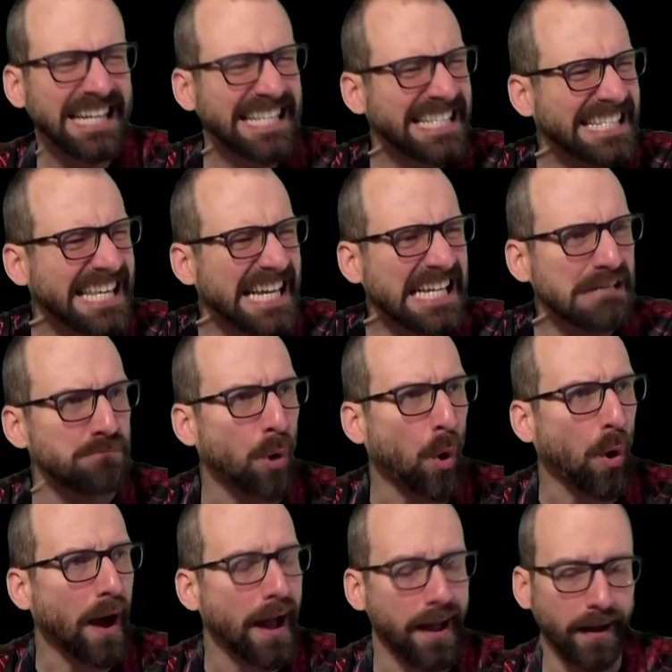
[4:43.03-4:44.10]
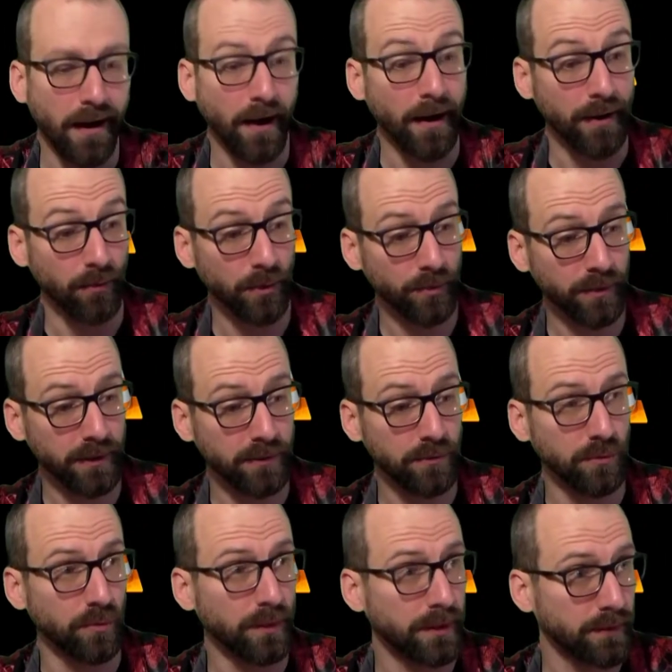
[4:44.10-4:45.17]
Save the boy. Alright, what are we going
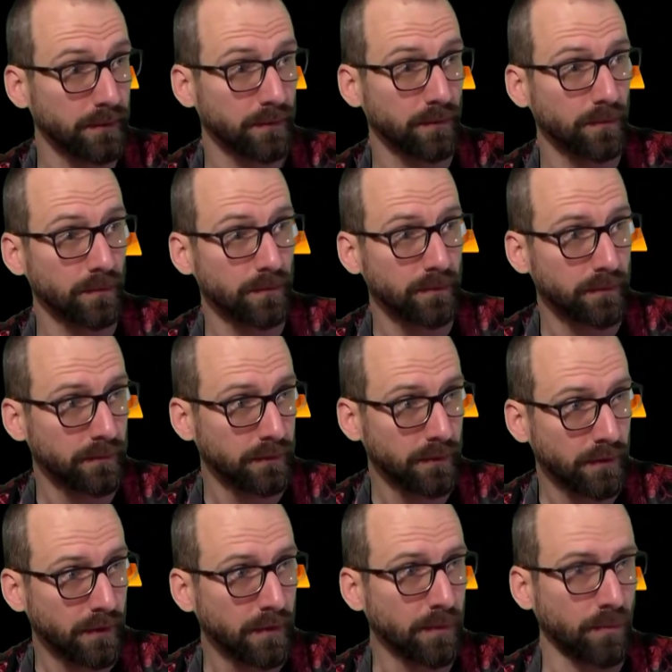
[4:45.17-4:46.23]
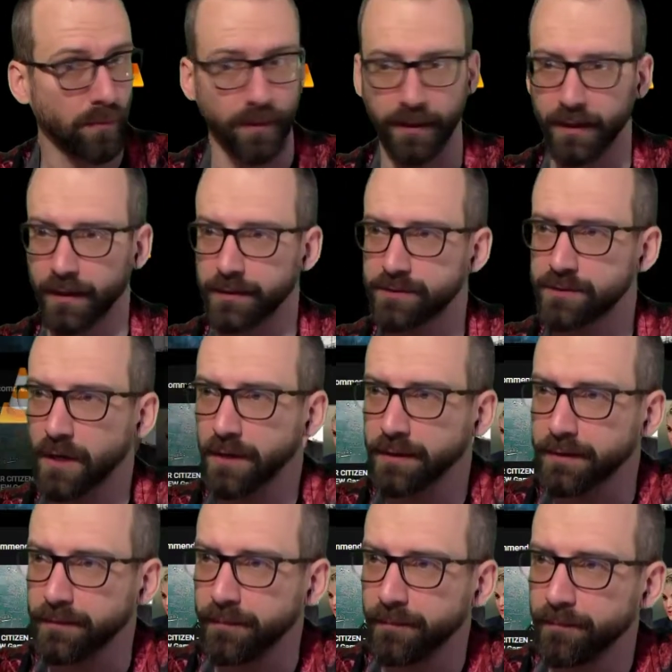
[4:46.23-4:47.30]
to do? We're going to get
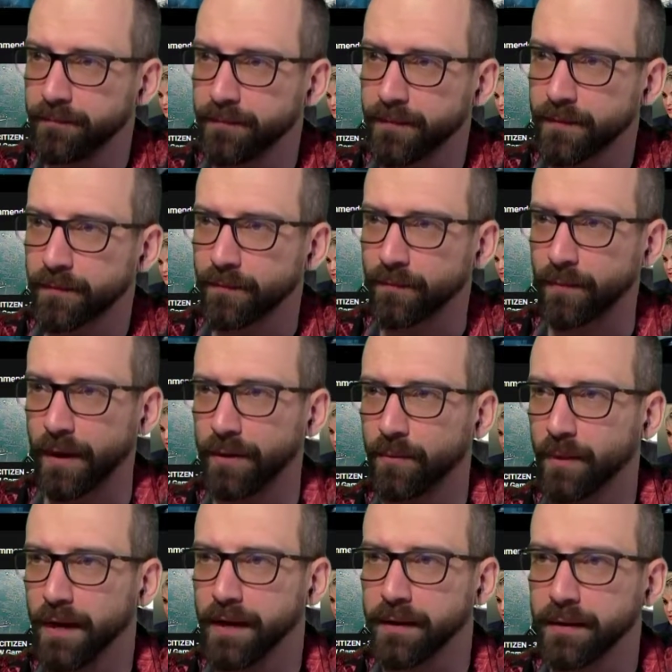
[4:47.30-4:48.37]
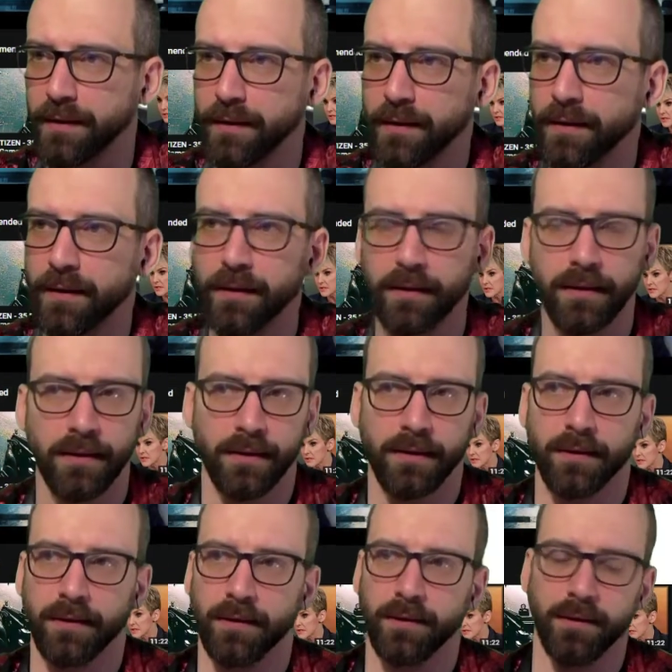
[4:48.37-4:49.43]
started right away.
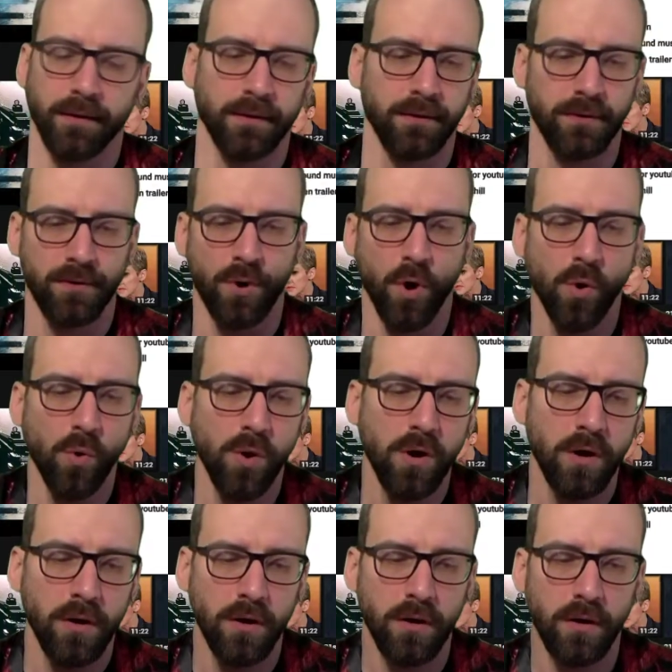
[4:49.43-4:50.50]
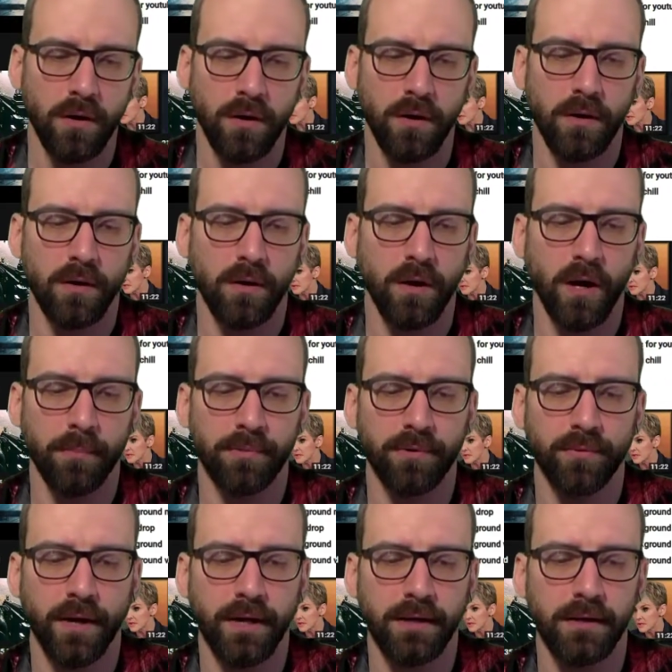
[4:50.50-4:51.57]
No
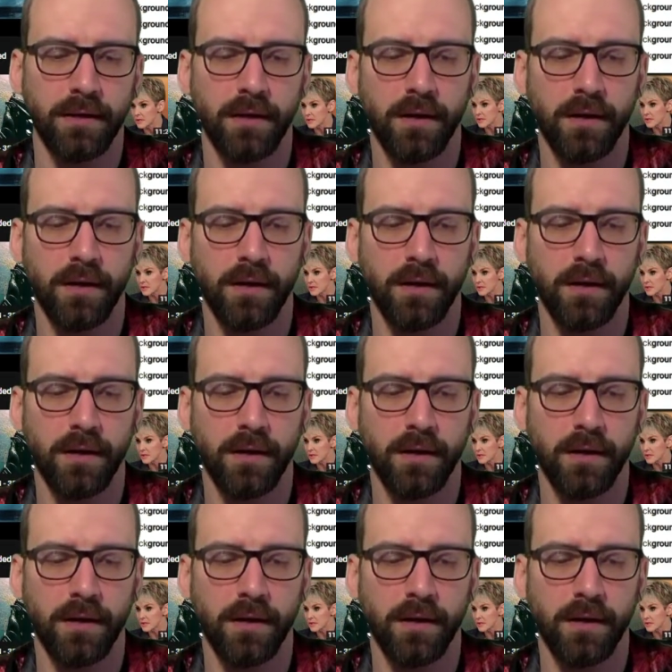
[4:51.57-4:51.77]
copyright.